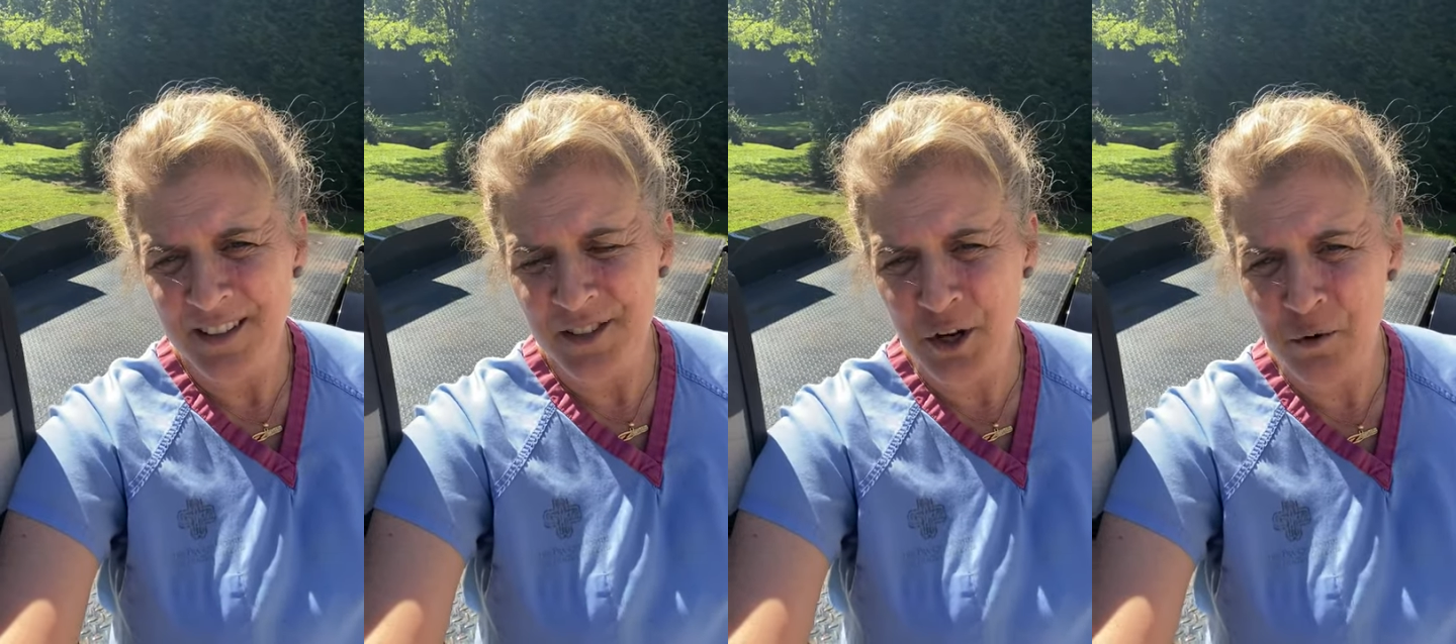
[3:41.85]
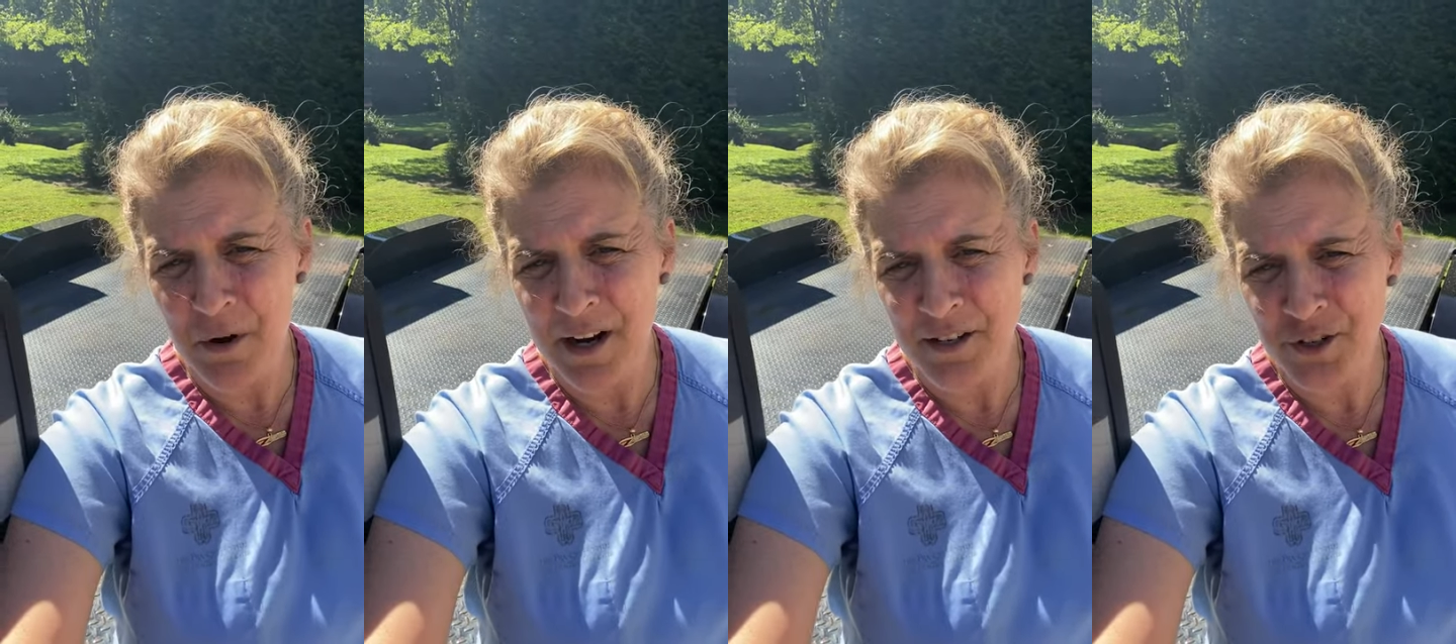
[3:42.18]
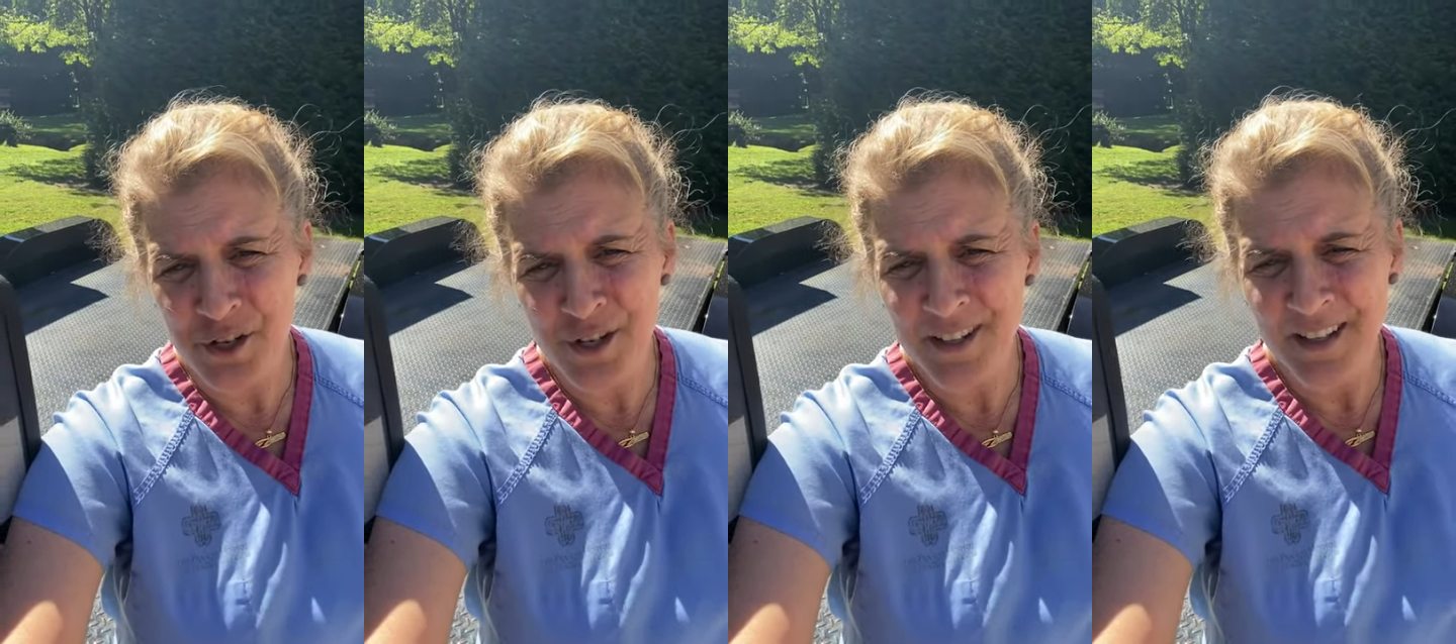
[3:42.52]
so
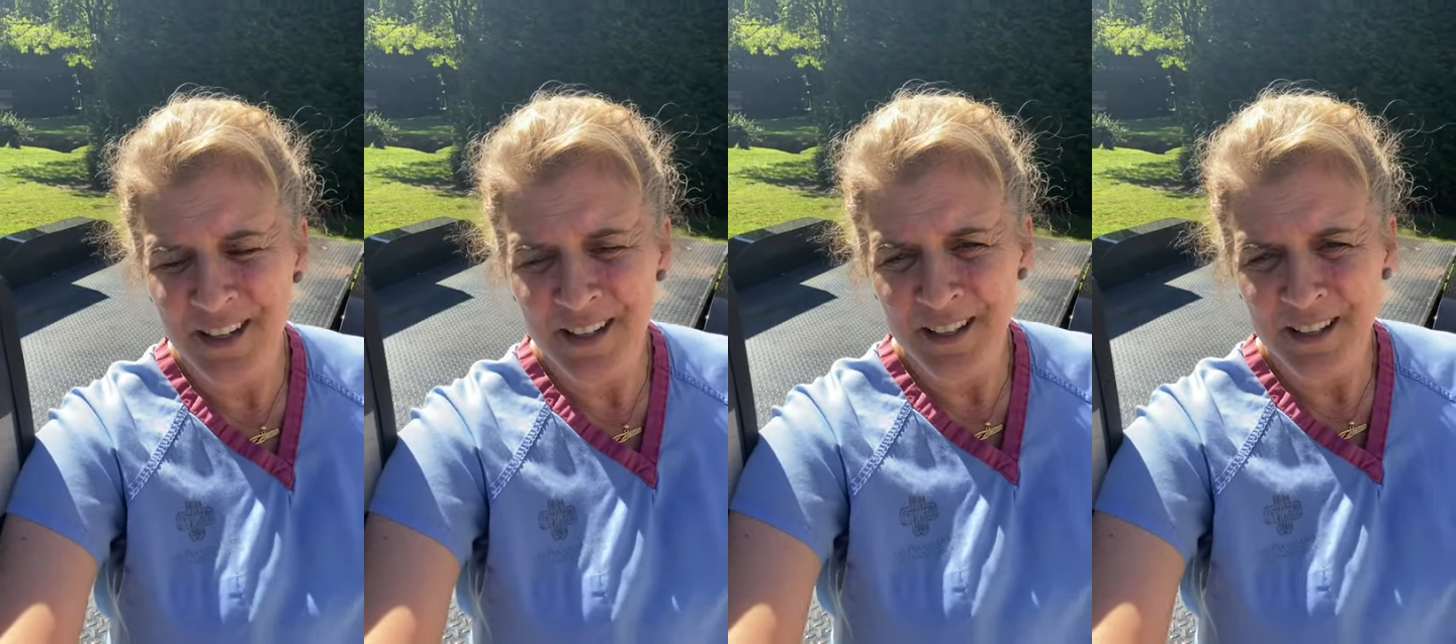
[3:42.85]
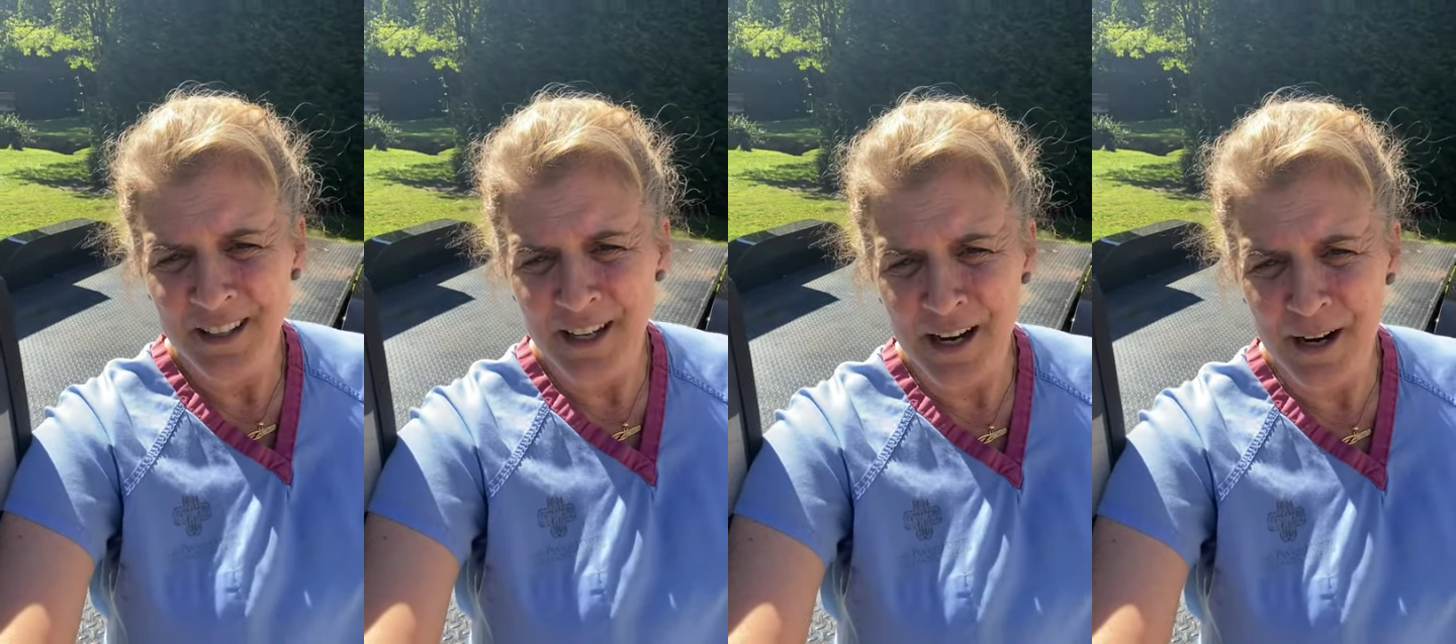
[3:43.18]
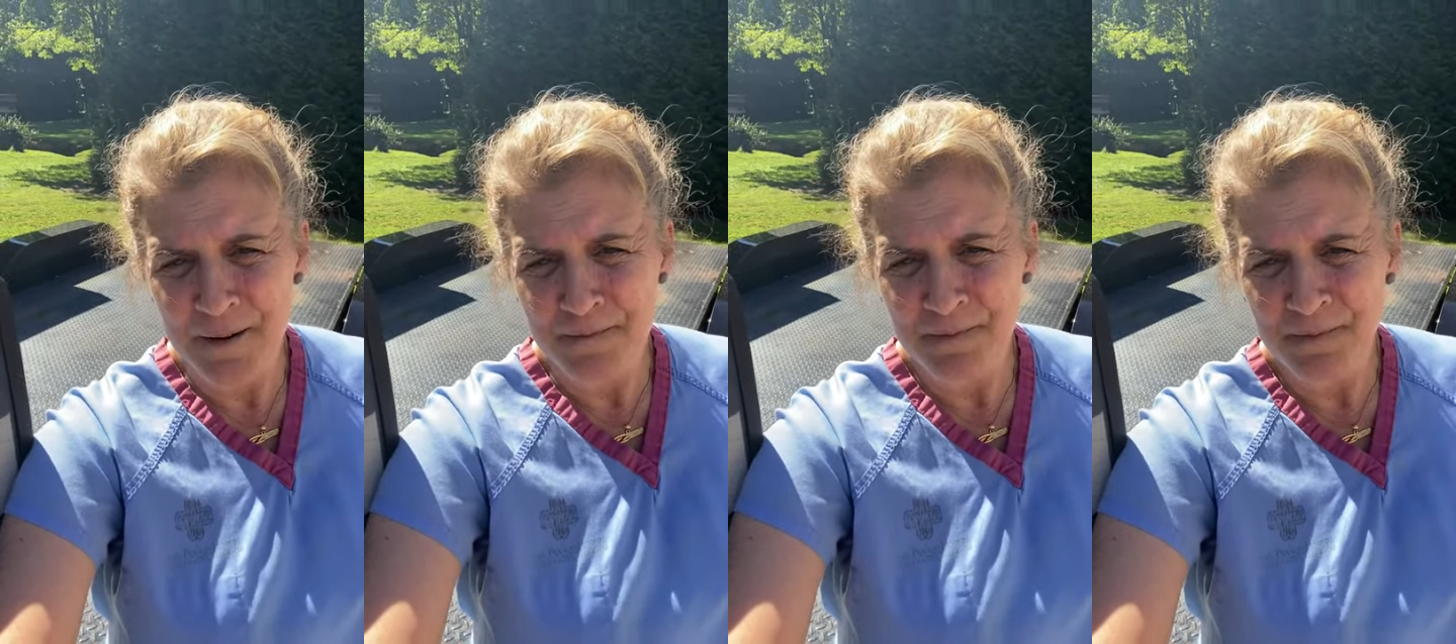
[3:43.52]
much.
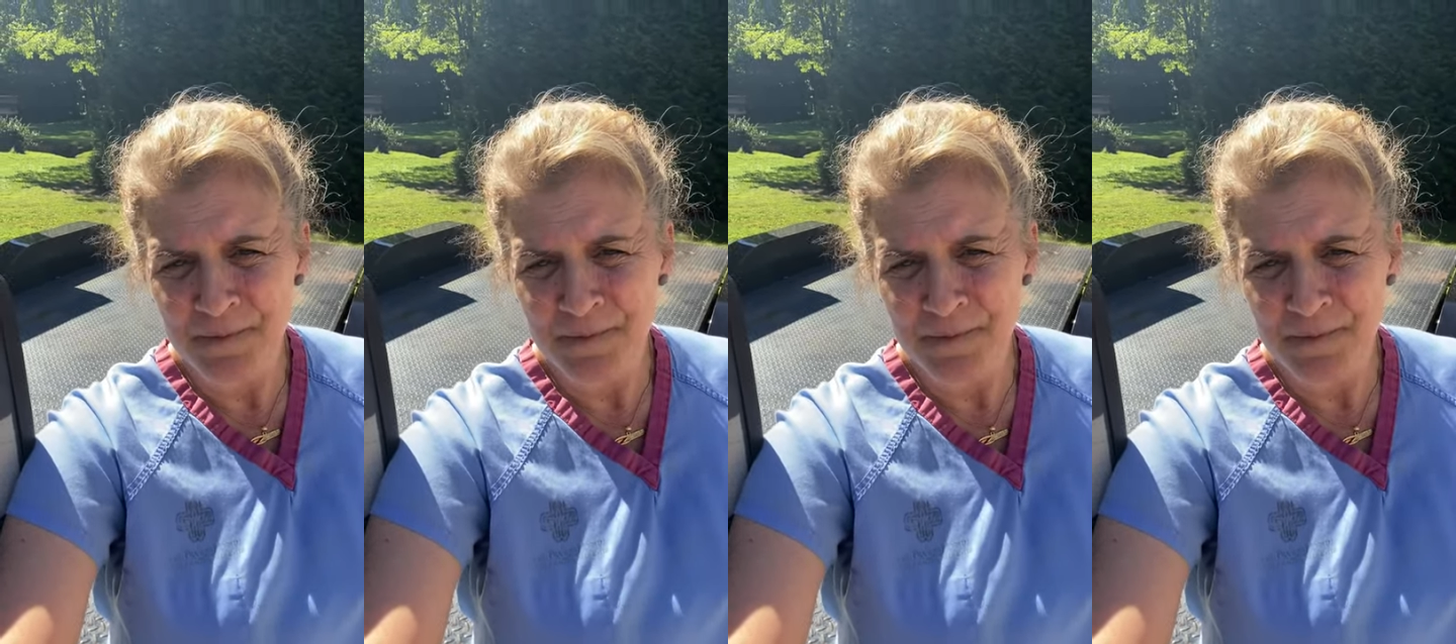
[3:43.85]
Um,